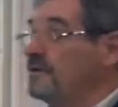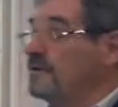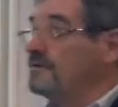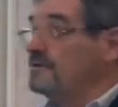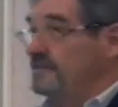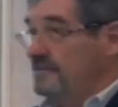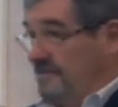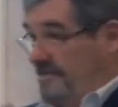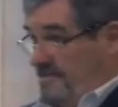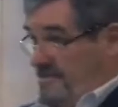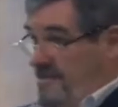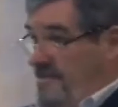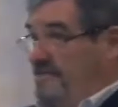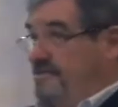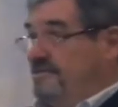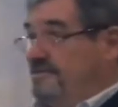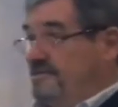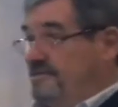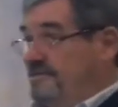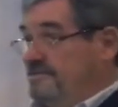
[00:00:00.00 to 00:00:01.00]
totally
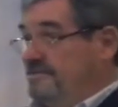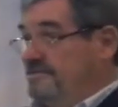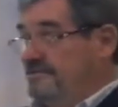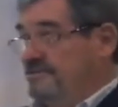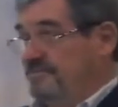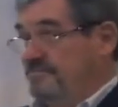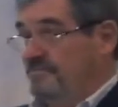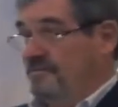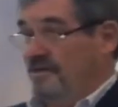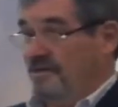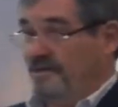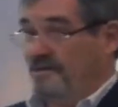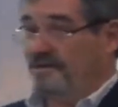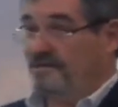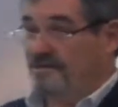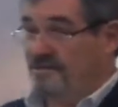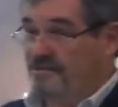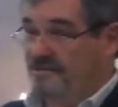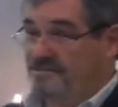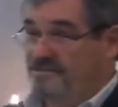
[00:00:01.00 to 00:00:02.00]
alien to
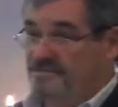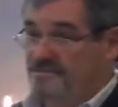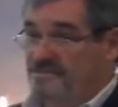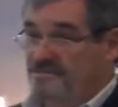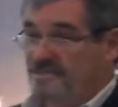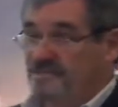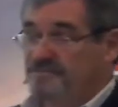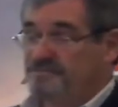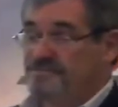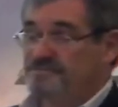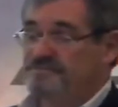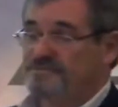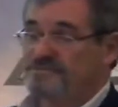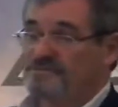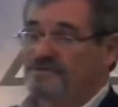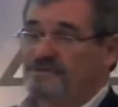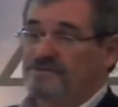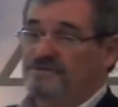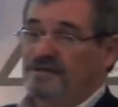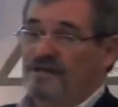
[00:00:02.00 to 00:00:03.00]
my concepts,
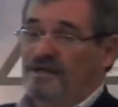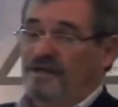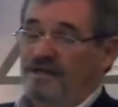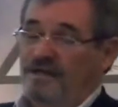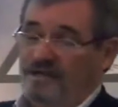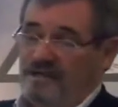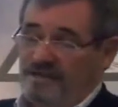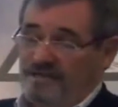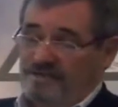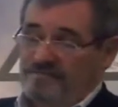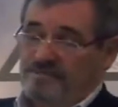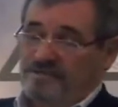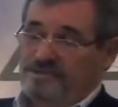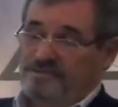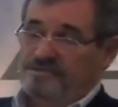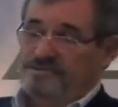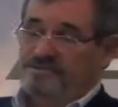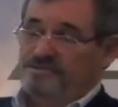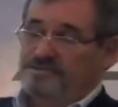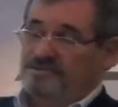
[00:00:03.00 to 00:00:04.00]
which are
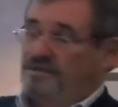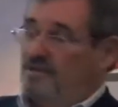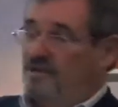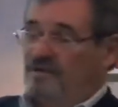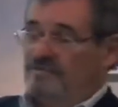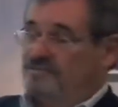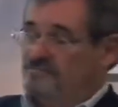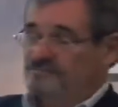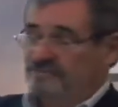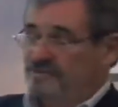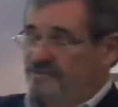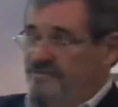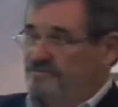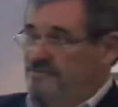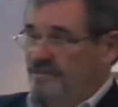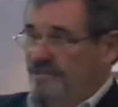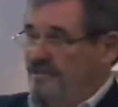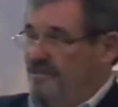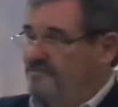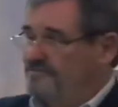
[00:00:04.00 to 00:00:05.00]
being dissolved right
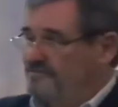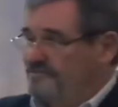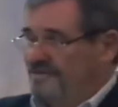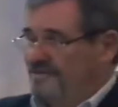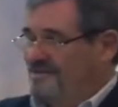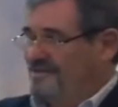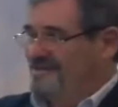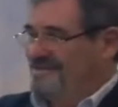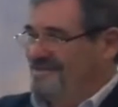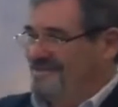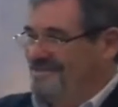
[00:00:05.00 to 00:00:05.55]
and left,